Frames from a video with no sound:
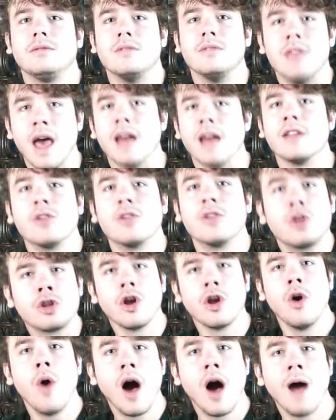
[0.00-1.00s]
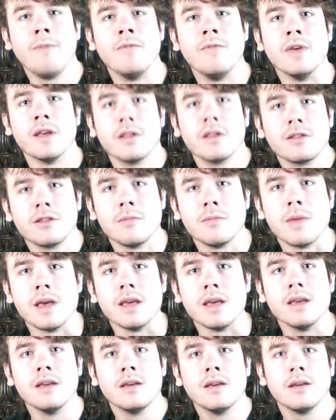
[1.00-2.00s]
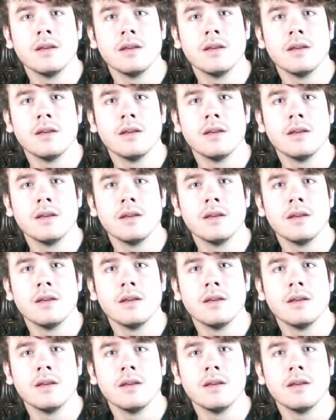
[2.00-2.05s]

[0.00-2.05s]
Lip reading: That is so obvious to me.